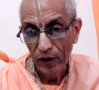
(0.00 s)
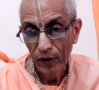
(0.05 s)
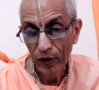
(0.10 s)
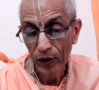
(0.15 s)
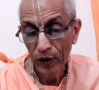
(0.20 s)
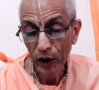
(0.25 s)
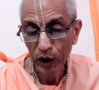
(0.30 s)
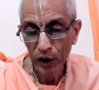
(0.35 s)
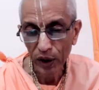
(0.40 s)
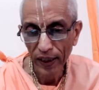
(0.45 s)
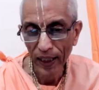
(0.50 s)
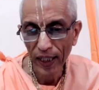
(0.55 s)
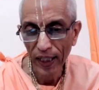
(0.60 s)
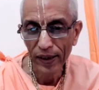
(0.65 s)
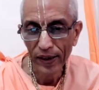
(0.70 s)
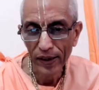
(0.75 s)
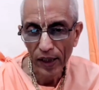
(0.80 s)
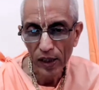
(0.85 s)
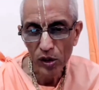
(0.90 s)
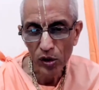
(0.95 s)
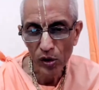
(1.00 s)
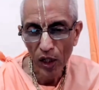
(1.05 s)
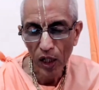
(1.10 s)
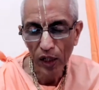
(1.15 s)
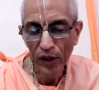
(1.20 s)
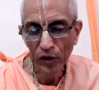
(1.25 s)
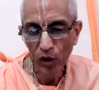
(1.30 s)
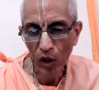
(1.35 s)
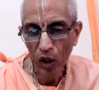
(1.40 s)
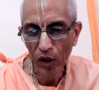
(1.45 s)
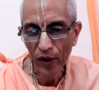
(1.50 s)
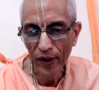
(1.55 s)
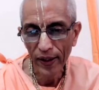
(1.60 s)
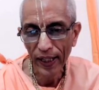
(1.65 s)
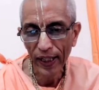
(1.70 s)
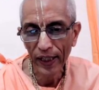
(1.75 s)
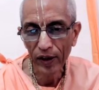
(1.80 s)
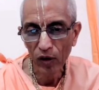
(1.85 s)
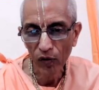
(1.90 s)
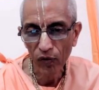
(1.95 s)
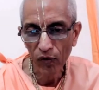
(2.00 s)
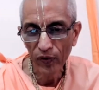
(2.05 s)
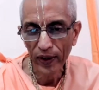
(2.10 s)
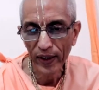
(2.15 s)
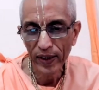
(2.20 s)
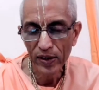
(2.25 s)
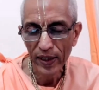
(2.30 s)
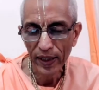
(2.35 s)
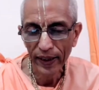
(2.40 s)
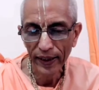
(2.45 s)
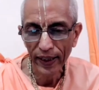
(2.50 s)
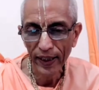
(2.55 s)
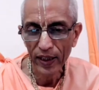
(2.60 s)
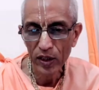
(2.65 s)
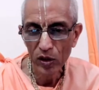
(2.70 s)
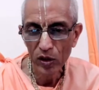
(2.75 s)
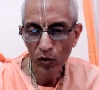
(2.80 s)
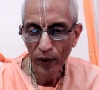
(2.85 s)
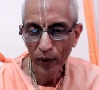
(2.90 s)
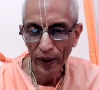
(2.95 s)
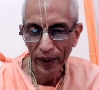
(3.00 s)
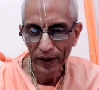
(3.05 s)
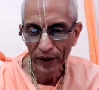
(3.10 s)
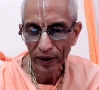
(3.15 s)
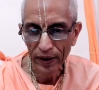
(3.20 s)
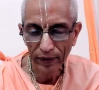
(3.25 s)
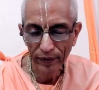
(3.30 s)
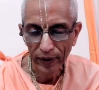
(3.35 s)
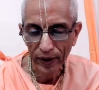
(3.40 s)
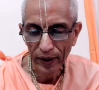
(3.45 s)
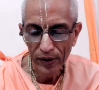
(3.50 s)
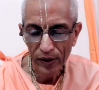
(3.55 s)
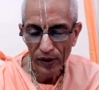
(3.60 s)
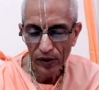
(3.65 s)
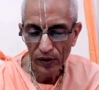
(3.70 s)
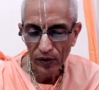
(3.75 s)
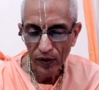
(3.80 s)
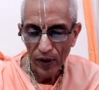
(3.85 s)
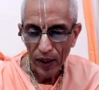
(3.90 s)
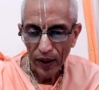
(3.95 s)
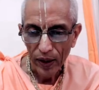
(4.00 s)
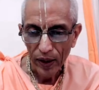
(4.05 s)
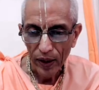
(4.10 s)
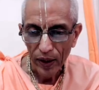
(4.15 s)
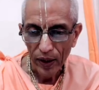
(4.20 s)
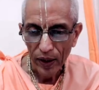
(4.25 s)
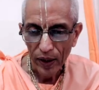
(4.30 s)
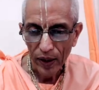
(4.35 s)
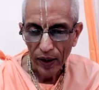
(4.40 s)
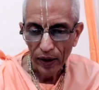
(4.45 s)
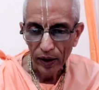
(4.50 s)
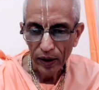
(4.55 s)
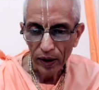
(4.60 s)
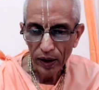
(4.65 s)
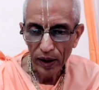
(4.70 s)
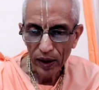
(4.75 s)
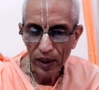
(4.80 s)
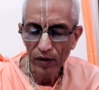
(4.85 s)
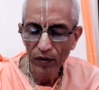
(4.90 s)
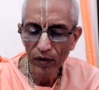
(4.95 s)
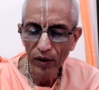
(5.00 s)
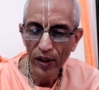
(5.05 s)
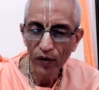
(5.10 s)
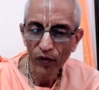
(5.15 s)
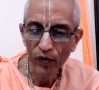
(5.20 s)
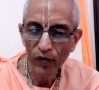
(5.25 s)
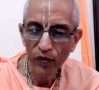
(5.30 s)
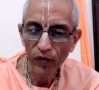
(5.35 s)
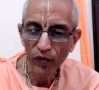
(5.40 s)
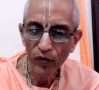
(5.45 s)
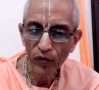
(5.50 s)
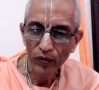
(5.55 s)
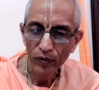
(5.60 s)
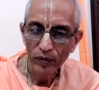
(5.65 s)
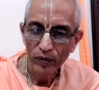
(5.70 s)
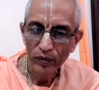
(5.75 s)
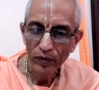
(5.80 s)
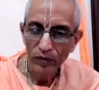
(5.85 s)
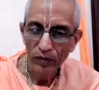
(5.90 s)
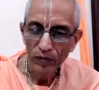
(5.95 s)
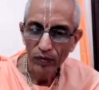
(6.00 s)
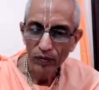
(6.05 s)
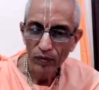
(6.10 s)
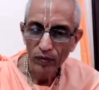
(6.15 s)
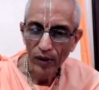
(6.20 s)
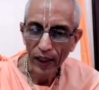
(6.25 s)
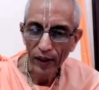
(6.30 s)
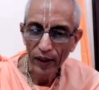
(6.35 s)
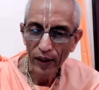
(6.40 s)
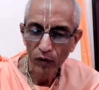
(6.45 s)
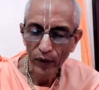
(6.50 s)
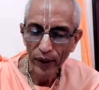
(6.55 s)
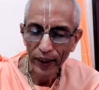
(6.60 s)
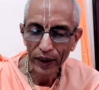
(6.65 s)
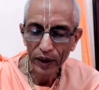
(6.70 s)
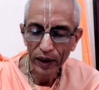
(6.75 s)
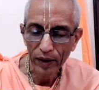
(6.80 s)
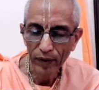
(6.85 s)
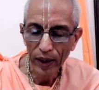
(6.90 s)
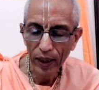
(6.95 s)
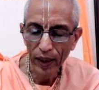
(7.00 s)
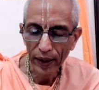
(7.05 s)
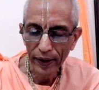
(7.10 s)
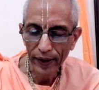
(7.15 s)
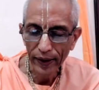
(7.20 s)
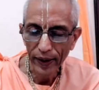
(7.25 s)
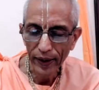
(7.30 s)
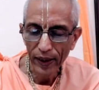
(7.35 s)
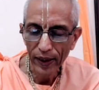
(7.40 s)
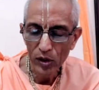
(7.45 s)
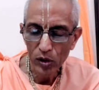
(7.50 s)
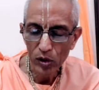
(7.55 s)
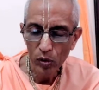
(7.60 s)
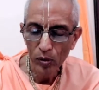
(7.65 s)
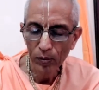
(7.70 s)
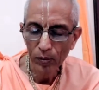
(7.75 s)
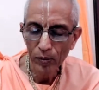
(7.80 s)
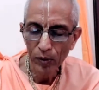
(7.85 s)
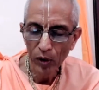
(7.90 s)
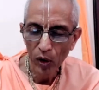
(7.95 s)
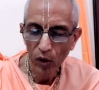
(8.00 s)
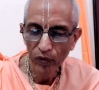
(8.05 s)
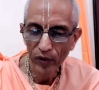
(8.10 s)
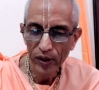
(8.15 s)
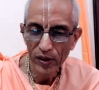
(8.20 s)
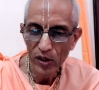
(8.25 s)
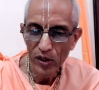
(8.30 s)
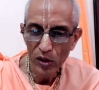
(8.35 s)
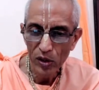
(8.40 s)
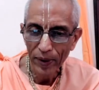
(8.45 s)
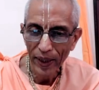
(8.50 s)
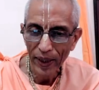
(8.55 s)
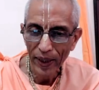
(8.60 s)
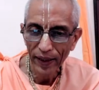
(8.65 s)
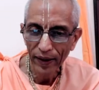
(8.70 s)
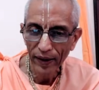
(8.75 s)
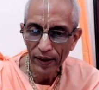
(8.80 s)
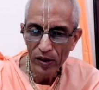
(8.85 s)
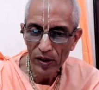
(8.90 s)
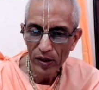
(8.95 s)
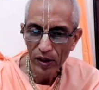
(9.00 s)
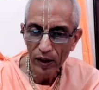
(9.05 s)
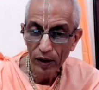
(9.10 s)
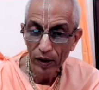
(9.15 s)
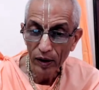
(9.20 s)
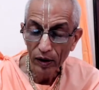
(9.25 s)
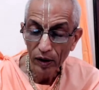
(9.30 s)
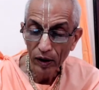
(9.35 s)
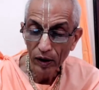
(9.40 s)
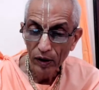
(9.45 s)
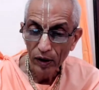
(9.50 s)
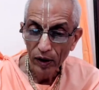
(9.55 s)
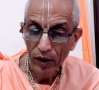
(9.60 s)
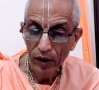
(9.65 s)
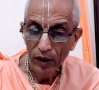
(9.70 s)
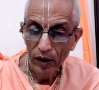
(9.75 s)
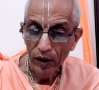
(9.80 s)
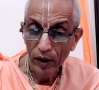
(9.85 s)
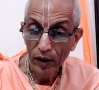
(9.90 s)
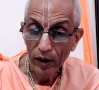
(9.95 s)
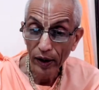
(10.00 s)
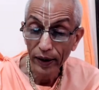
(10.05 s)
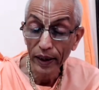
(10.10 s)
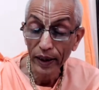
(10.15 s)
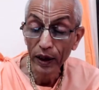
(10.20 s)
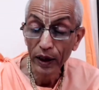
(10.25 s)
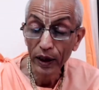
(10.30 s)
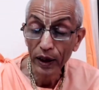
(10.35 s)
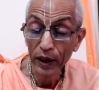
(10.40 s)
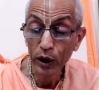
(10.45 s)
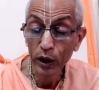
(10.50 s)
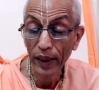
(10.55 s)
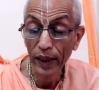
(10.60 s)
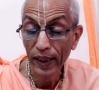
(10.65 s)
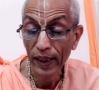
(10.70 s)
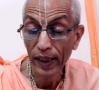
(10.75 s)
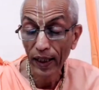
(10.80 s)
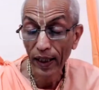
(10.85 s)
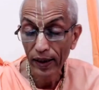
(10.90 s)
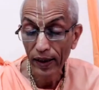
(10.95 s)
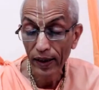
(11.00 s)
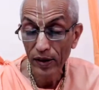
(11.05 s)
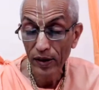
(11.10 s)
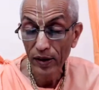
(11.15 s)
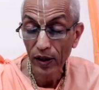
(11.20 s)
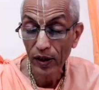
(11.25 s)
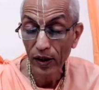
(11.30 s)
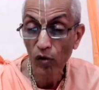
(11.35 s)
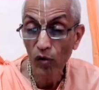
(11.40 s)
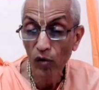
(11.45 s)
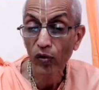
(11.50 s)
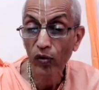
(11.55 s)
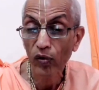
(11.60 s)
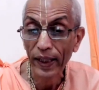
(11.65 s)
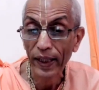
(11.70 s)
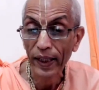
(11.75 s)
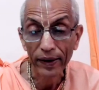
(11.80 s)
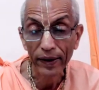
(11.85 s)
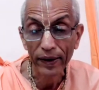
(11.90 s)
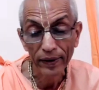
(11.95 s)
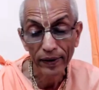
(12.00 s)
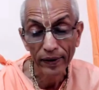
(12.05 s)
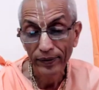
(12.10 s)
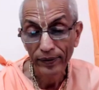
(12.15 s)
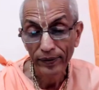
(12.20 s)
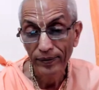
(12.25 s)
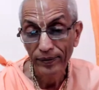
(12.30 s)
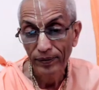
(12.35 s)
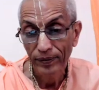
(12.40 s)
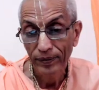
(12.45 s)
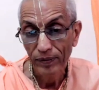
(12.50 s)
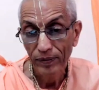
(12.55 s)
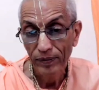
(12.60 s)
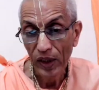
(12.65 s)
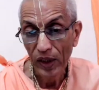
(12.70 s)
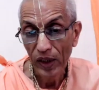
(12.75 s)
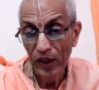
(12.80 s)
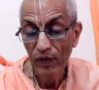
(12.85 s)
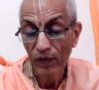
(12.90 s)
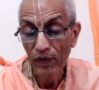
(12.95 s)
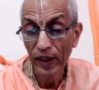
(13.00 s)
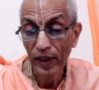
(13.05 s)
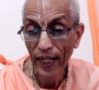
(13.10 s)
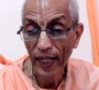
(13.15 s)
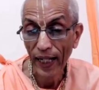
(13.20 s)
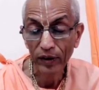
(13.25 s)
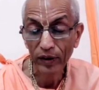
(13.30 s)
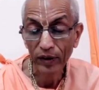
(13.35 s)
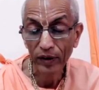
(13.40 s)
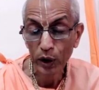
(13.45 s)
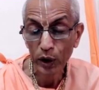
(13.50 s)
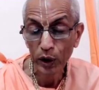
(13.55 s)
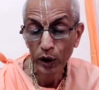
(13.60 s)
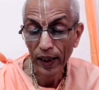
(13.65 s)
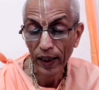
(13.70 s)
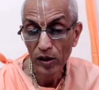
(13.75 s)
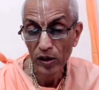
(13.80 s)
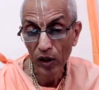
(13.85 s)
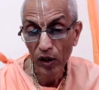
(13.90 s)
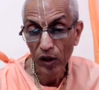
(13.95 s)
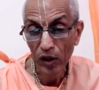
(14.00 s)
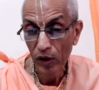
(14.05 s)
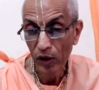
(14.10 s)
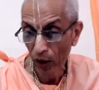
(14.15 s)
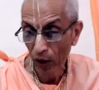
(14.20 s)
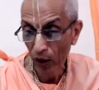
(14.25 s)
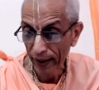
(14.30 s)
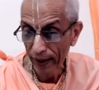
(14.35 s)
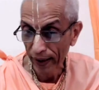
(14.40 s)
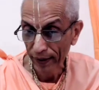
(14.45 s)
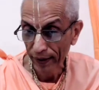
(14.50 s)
Krishna does not tolerate offense against Vaishnavas, even if that Vaishnava against whom the offense is made is a Kanishta Adhikari, is a neophyte. Even that Krishna does not tolerate.